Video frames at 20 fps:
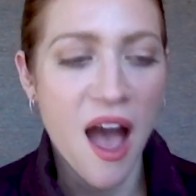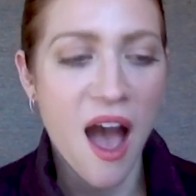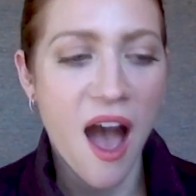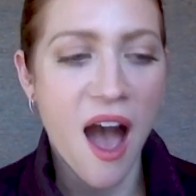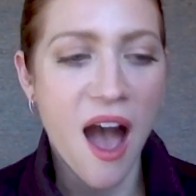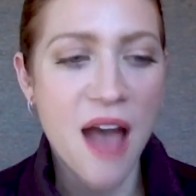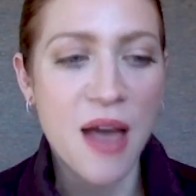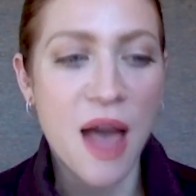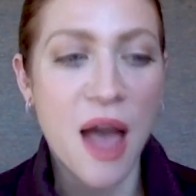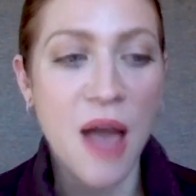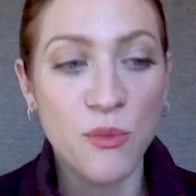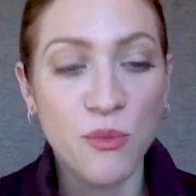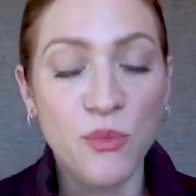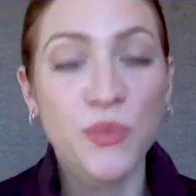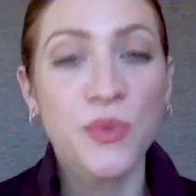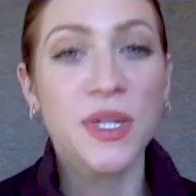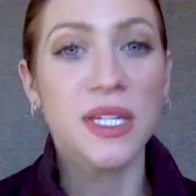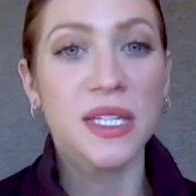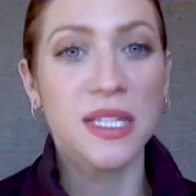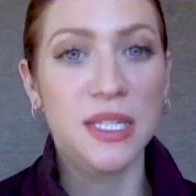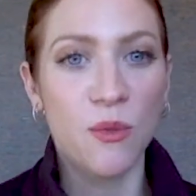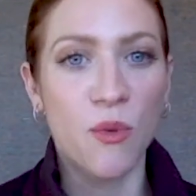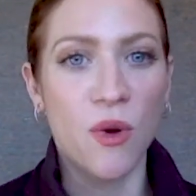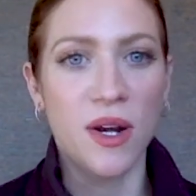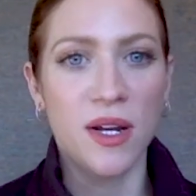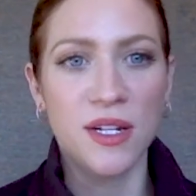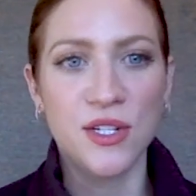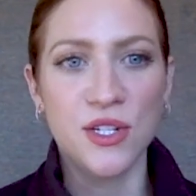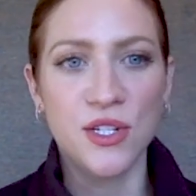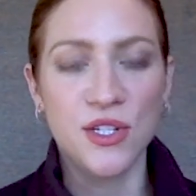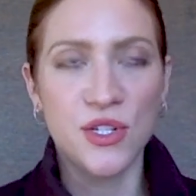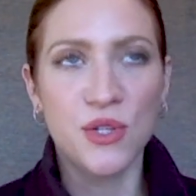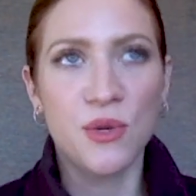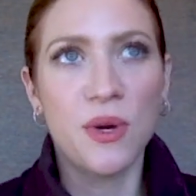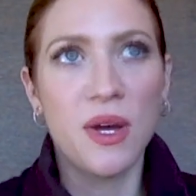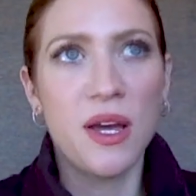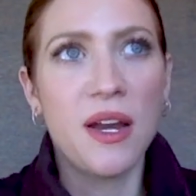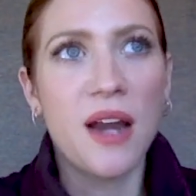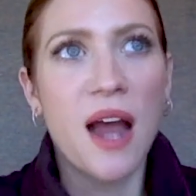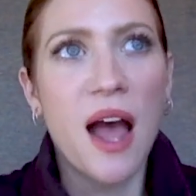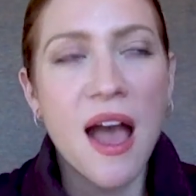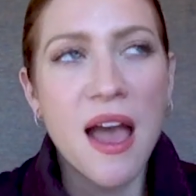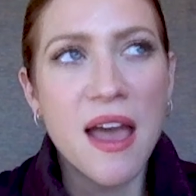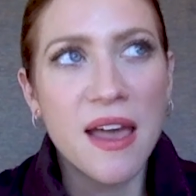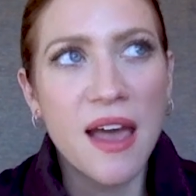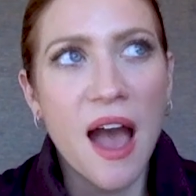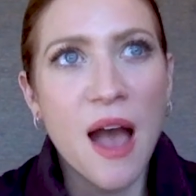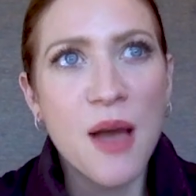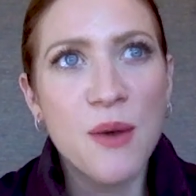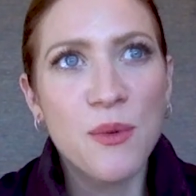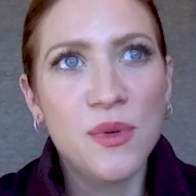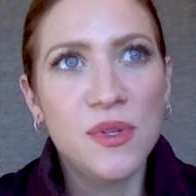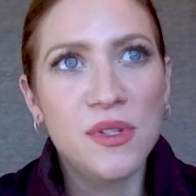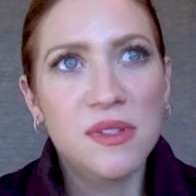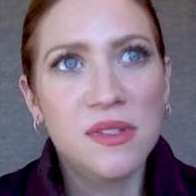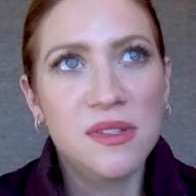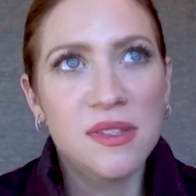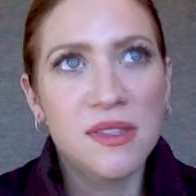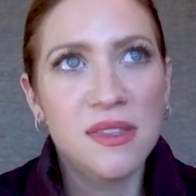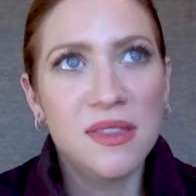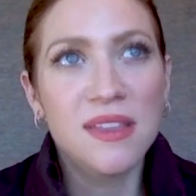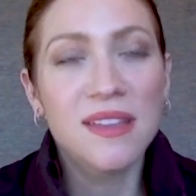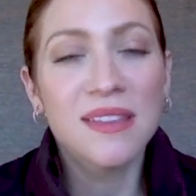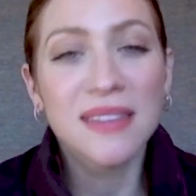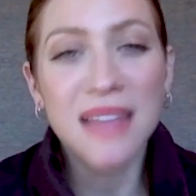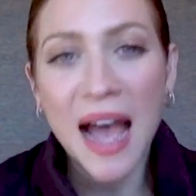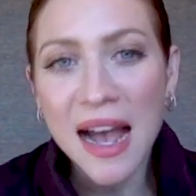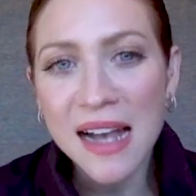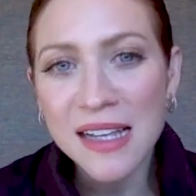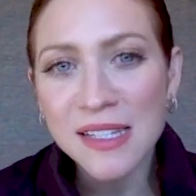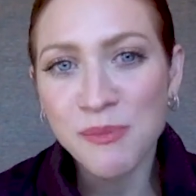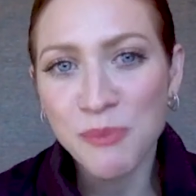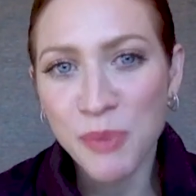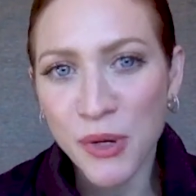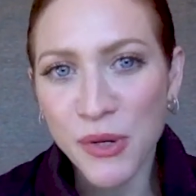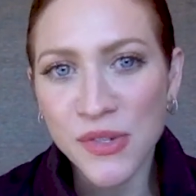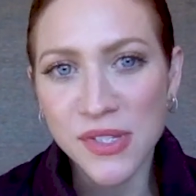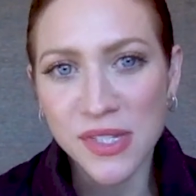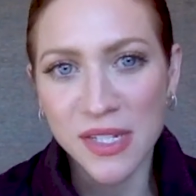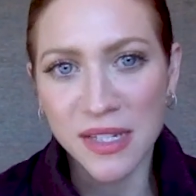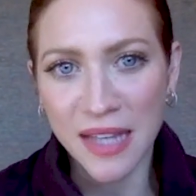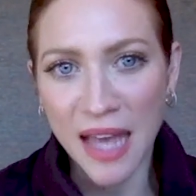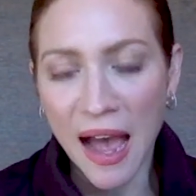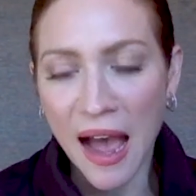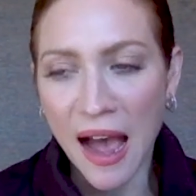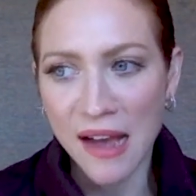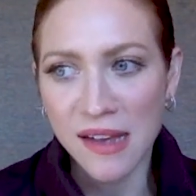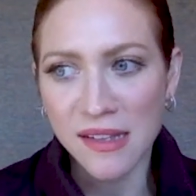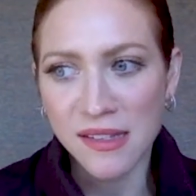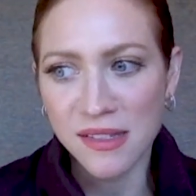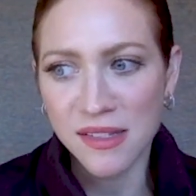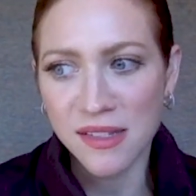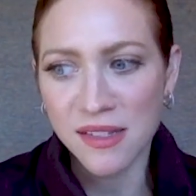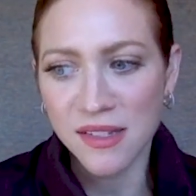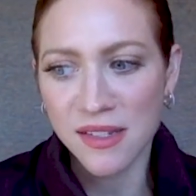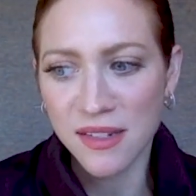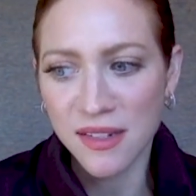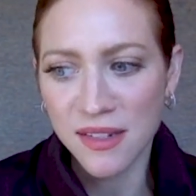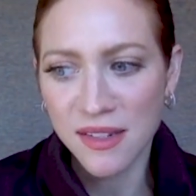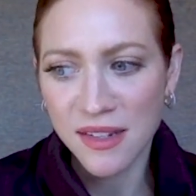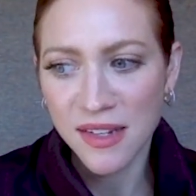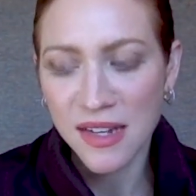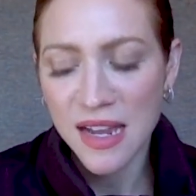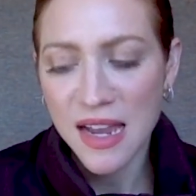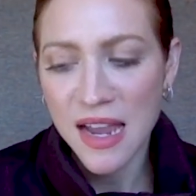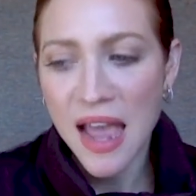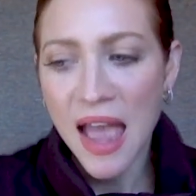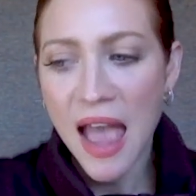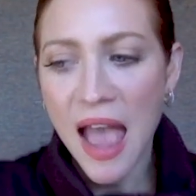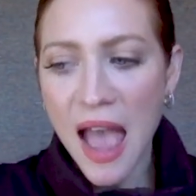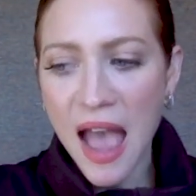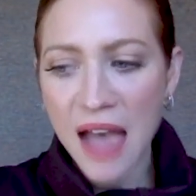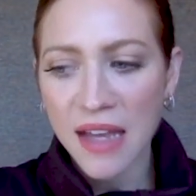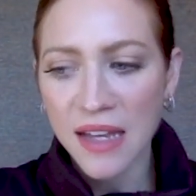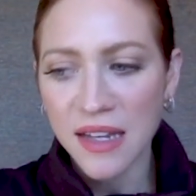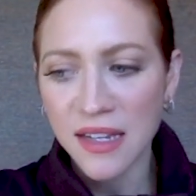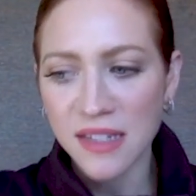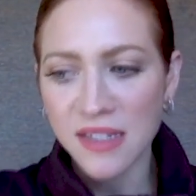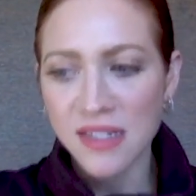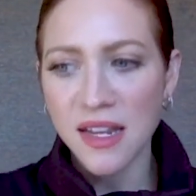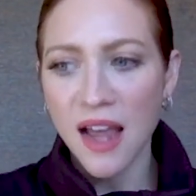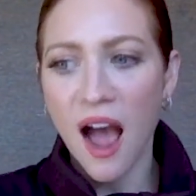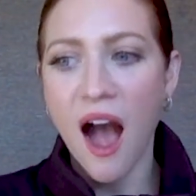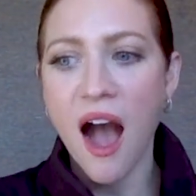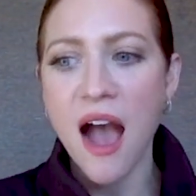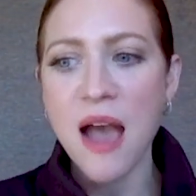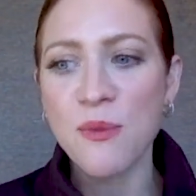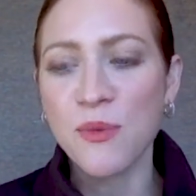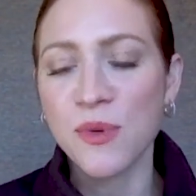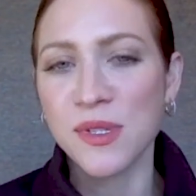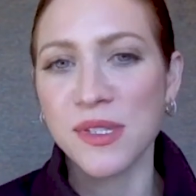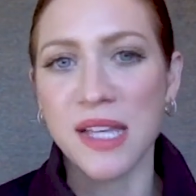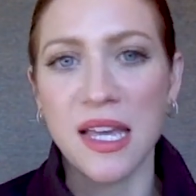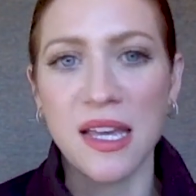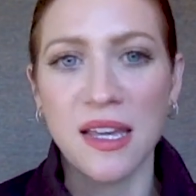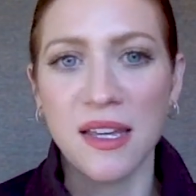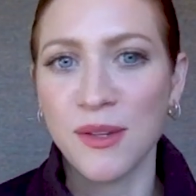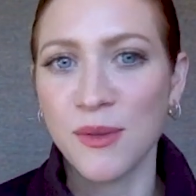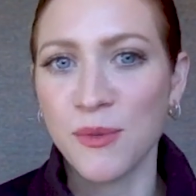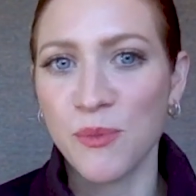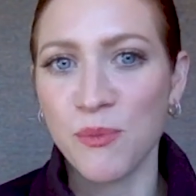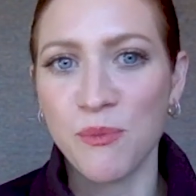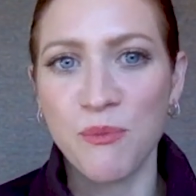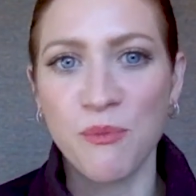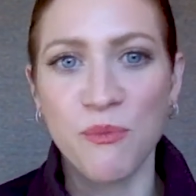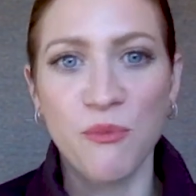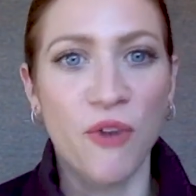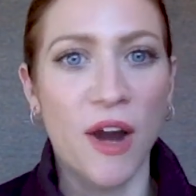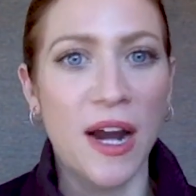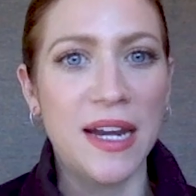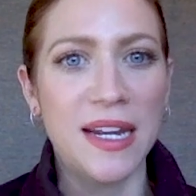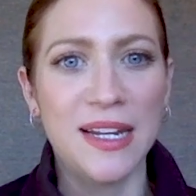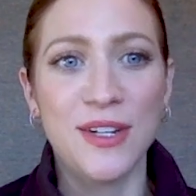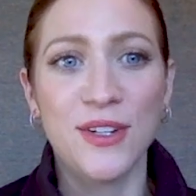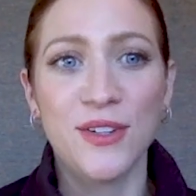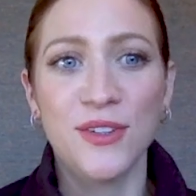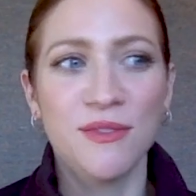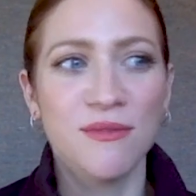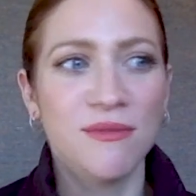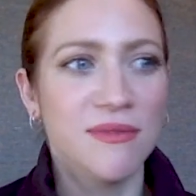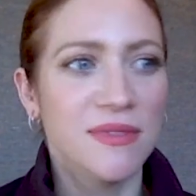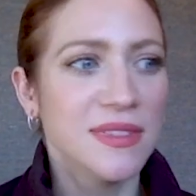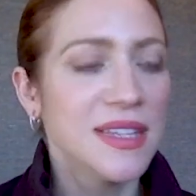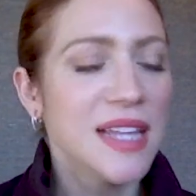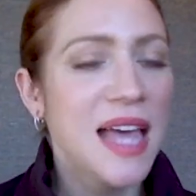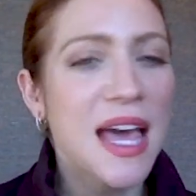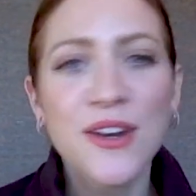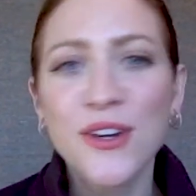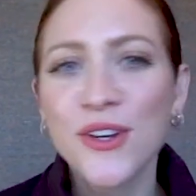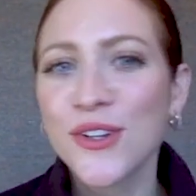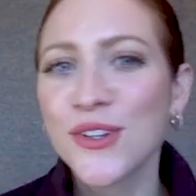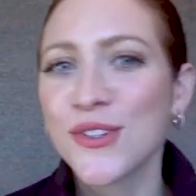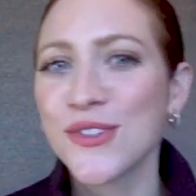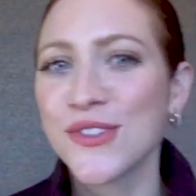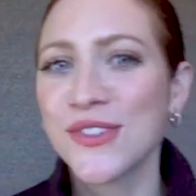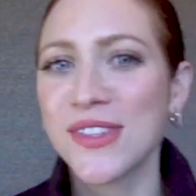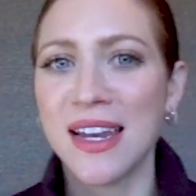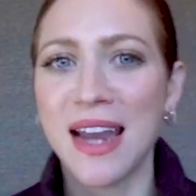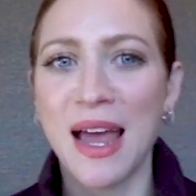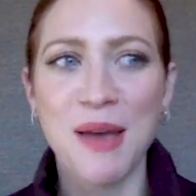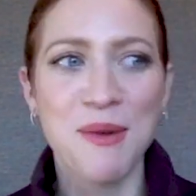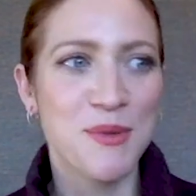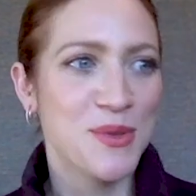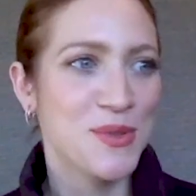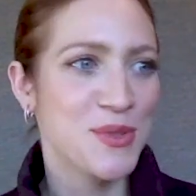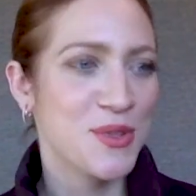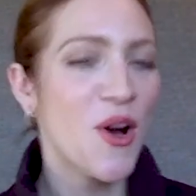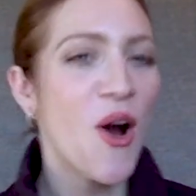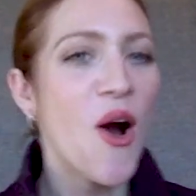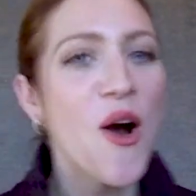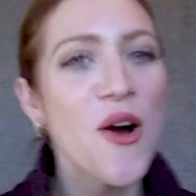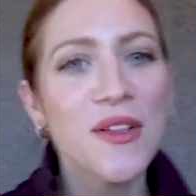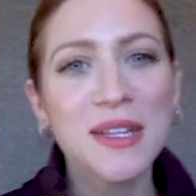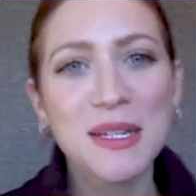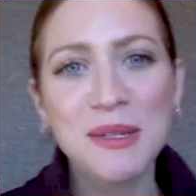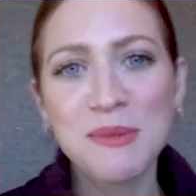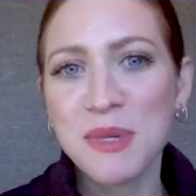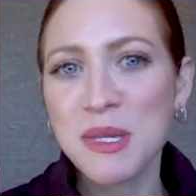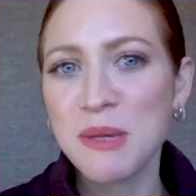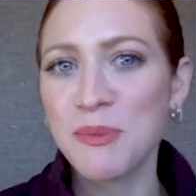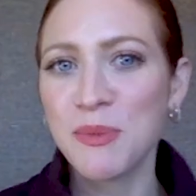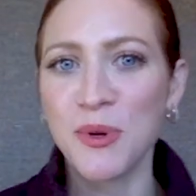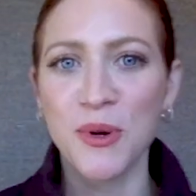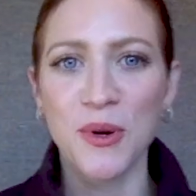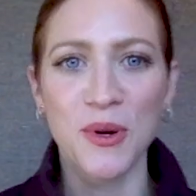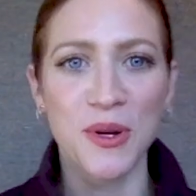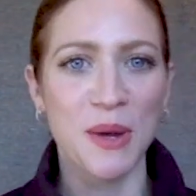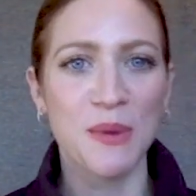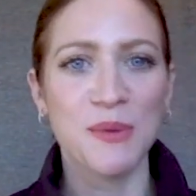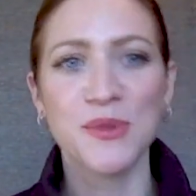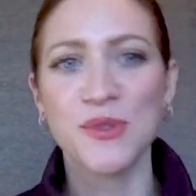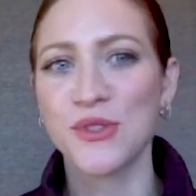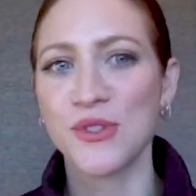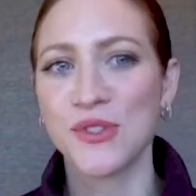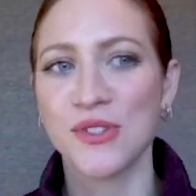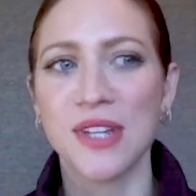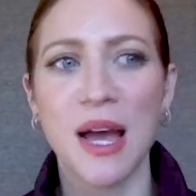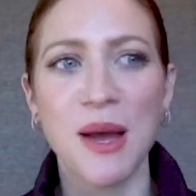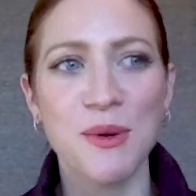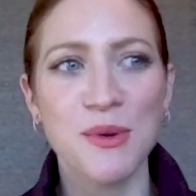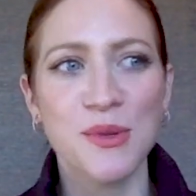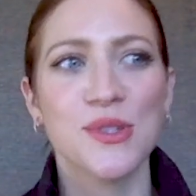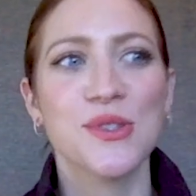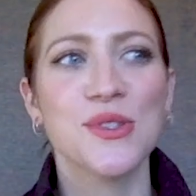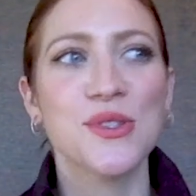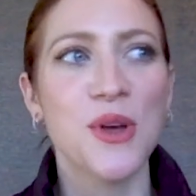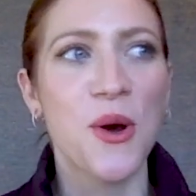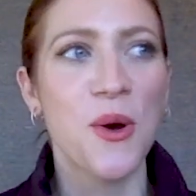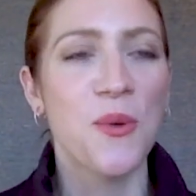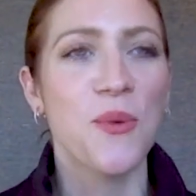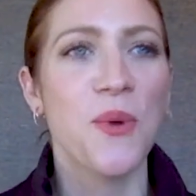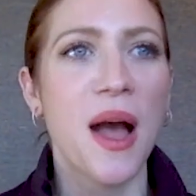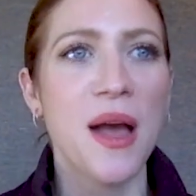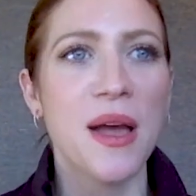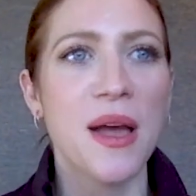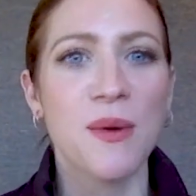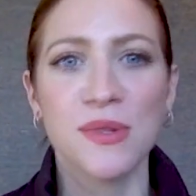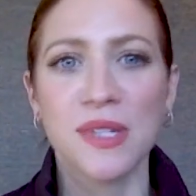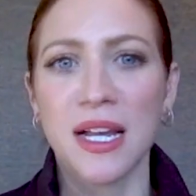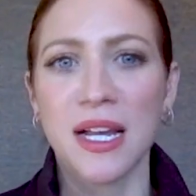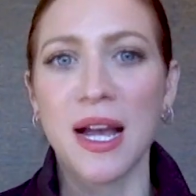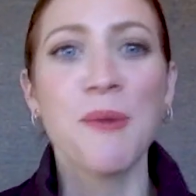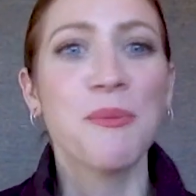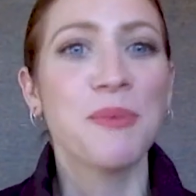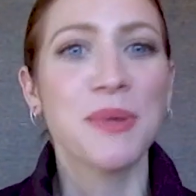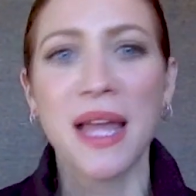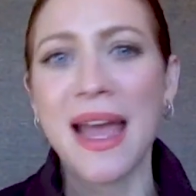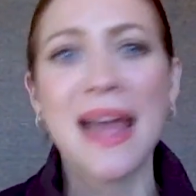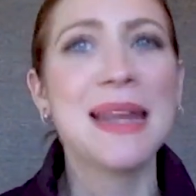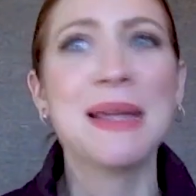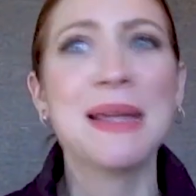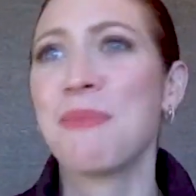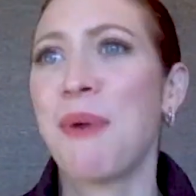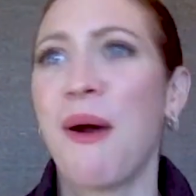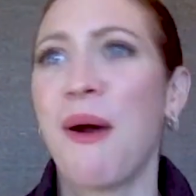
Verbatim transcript: I, I really wanted to do it. I, I was the last person cast, and I was like writing letters and I was calling people and I was just I was so I was like I'll play any